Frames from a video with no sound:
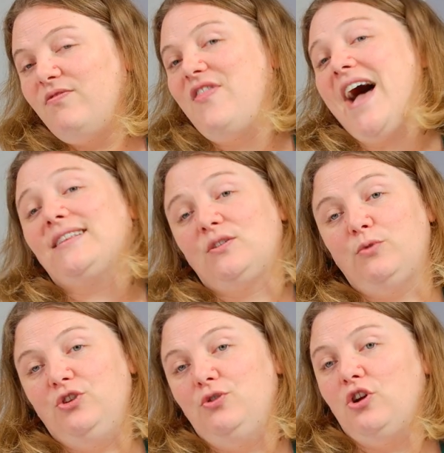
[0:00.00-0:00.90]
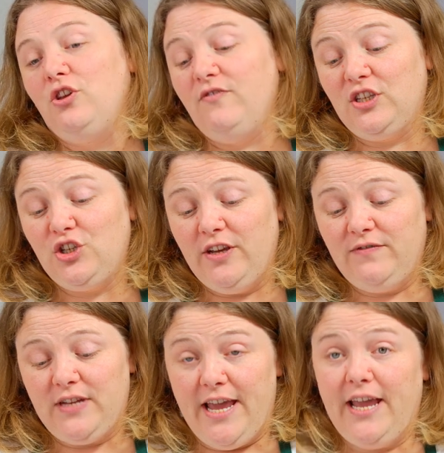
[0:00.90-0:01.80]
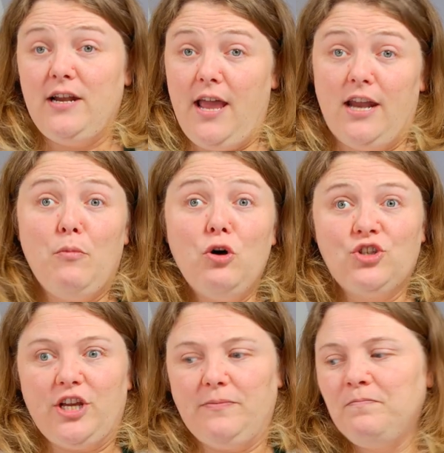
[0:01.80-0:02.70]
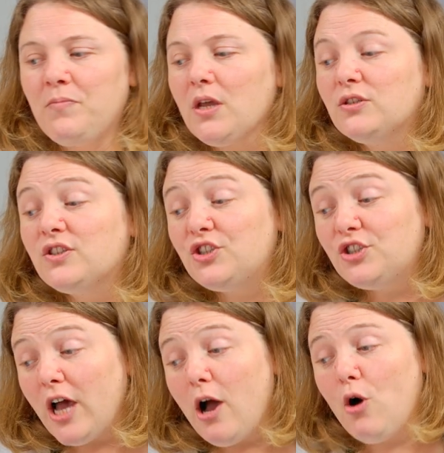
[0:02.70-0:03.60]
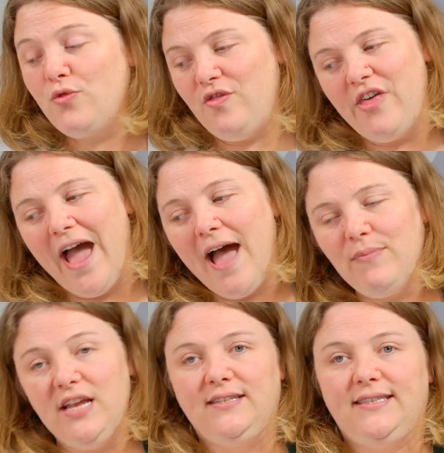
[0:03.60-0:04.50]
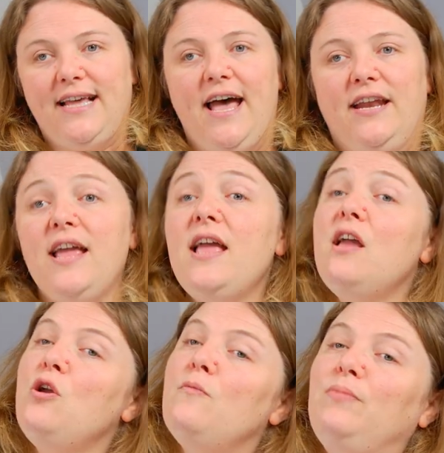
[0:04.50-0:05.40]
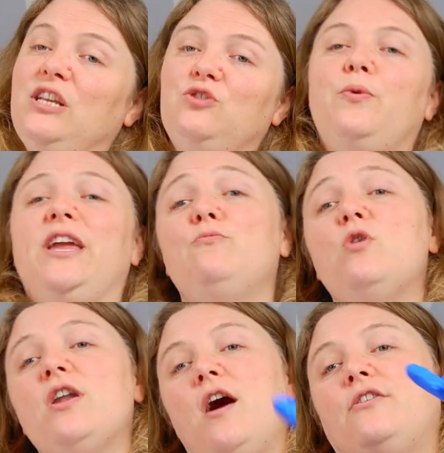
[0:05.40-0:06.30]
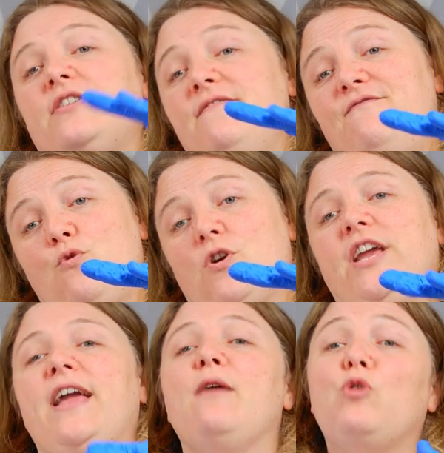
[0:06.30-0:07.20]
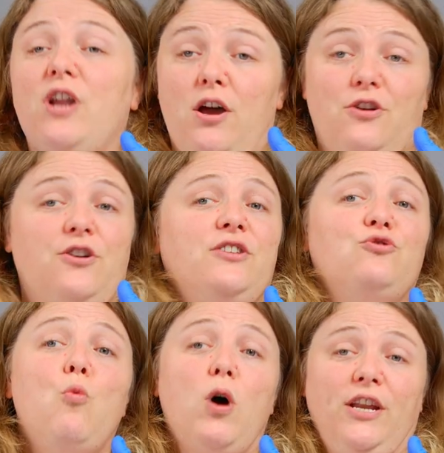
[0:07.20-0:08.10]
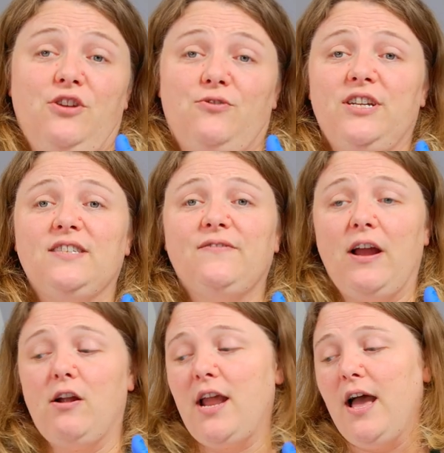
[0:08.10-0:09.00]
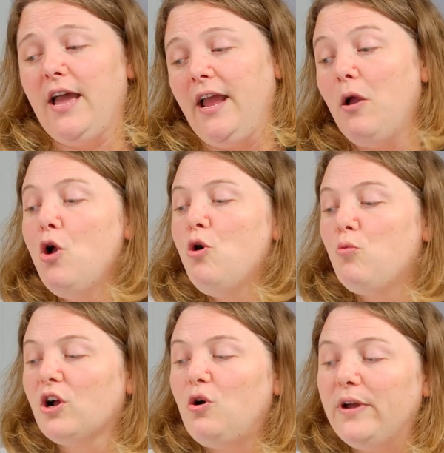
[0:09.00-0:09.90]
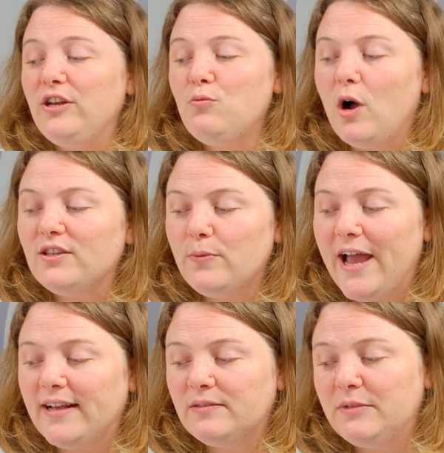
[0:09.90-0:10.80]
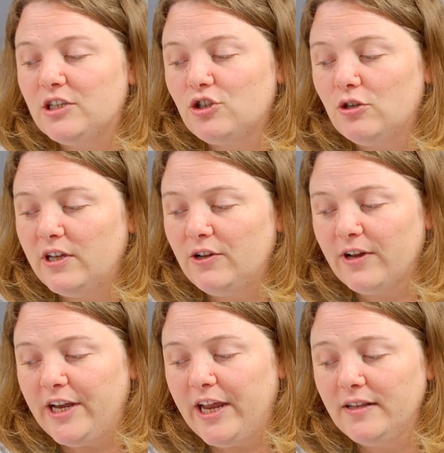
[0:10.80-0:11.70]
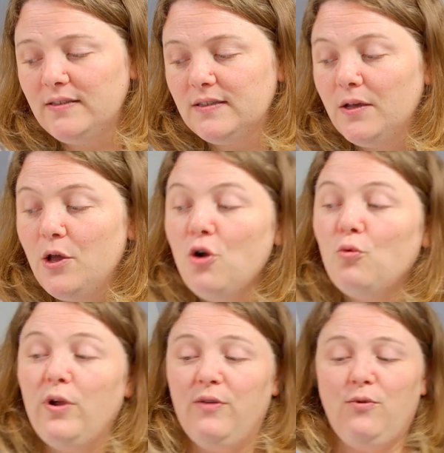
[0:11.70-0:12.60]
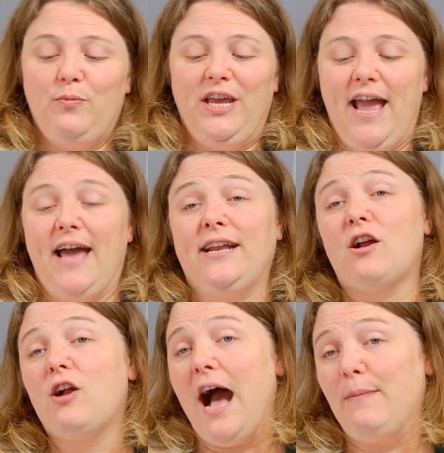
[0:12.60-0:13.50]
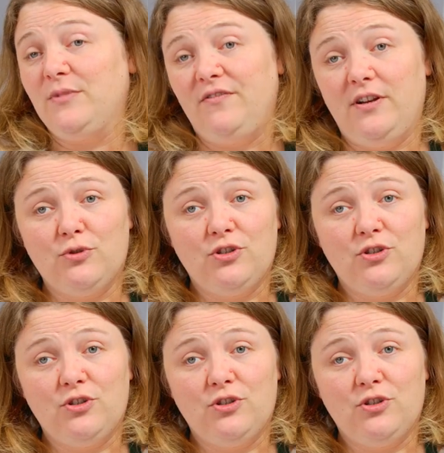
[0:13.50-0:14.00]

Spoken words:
That's when you know you've achieved an emulsion. So that being said, between 140 and 120 degrees Fahrenheit, we're going to want to add some additional ingredients. We will be adding our Optifin